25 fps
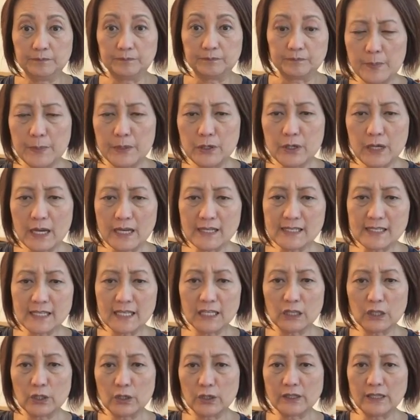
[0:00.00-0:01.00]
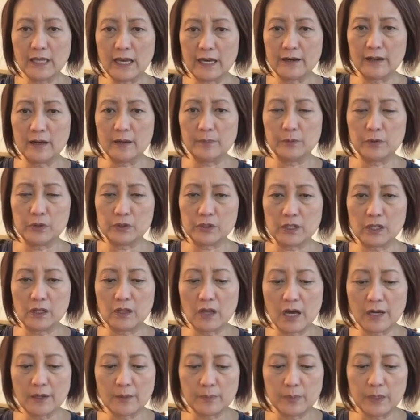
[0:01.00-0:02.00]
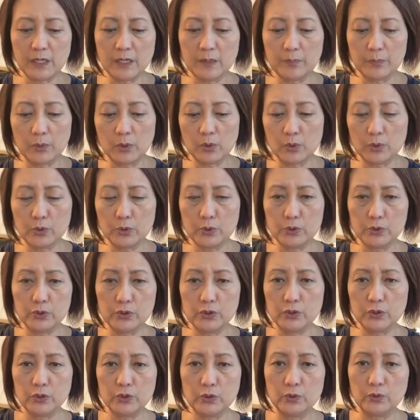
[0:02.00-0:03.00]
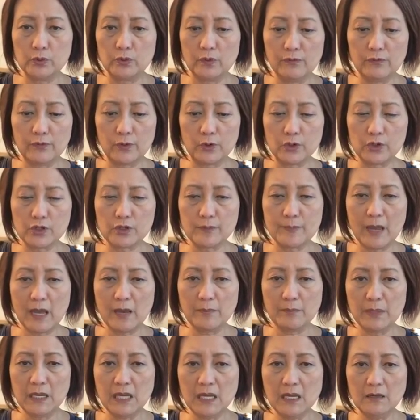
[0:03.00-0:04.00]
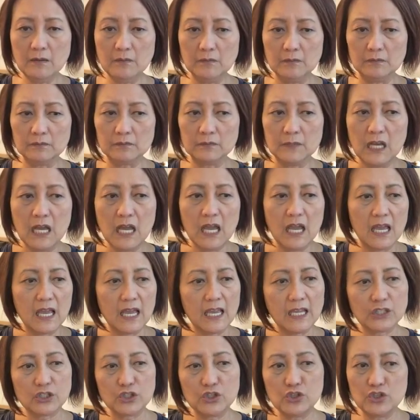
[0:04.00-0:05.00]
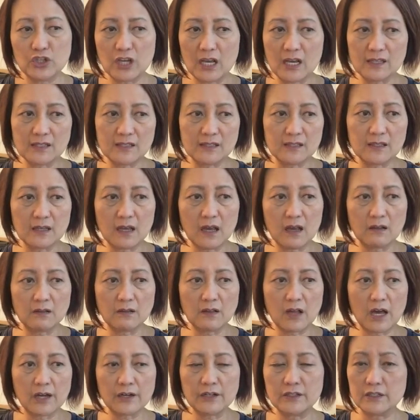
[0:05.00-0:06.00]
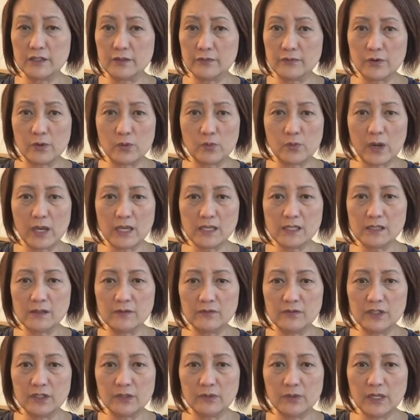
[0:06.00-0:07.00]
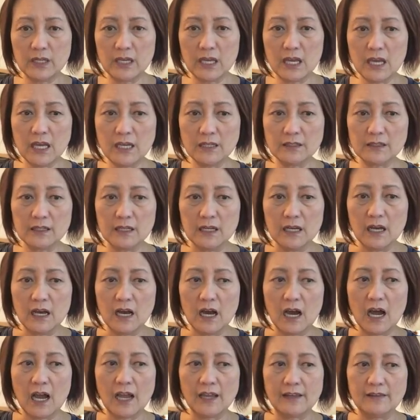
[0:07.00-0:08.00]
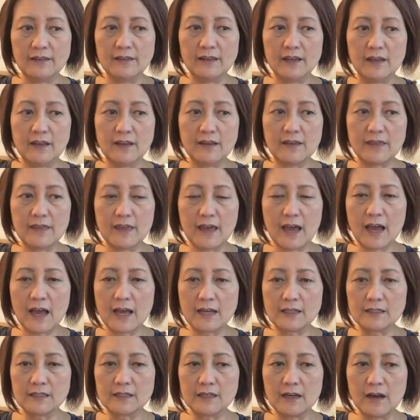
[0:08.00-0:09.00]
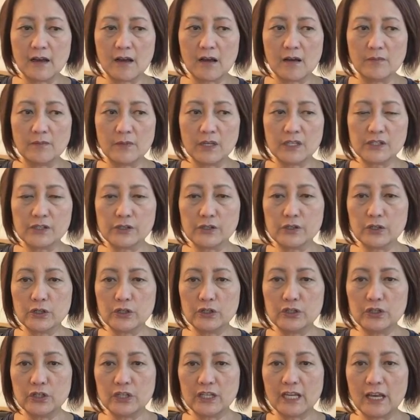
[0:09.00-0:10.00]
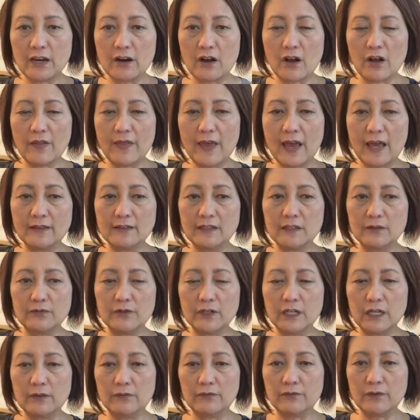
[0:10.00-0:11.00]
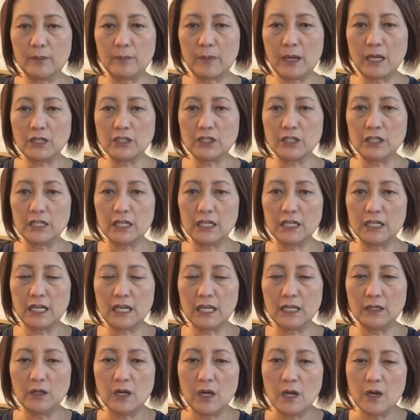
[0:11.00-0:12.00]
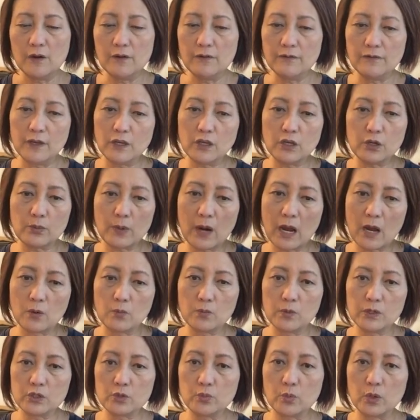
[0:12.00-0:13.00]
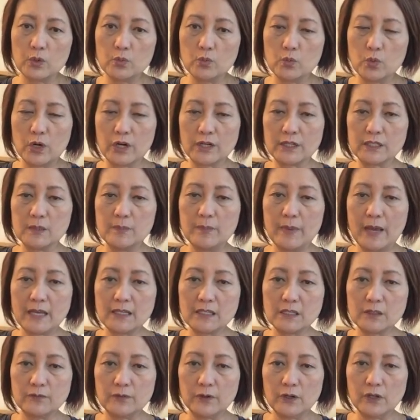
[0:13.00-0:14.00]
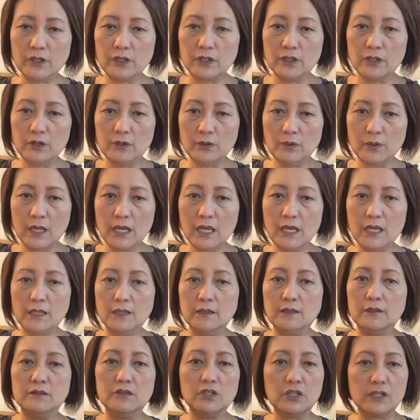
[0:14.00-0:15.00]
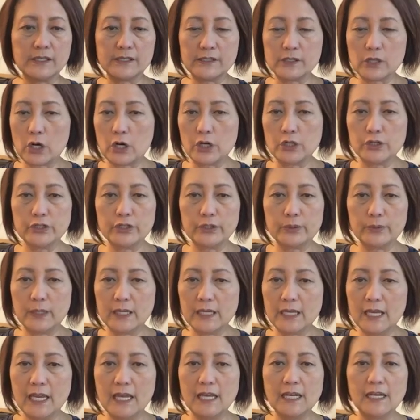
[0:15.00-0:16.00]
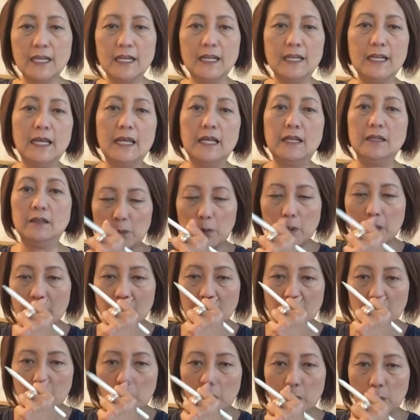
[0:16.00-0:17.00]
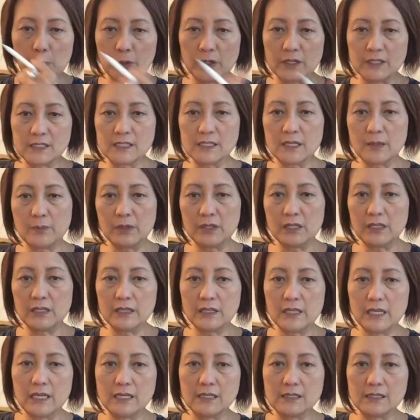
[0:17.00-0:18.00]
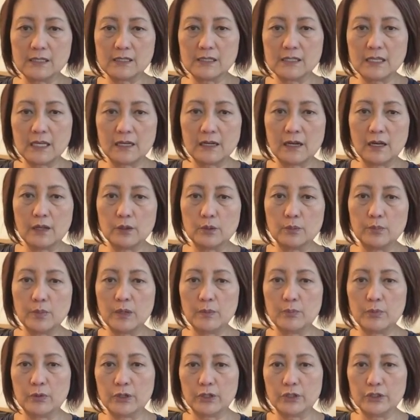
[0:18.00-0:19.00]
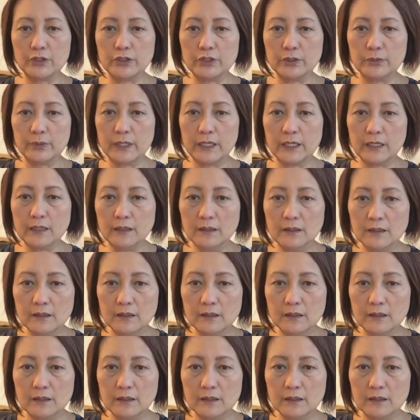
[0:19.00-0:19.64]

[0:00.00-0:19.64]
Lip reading: You guys can look that up. There's a lot of people who do verse mapping. It's just a lot of different ways of doing it. I think that it's good to get all that different information and then figure out which one works best for you and just start doing it and then incorporate some of the things that other people are doing.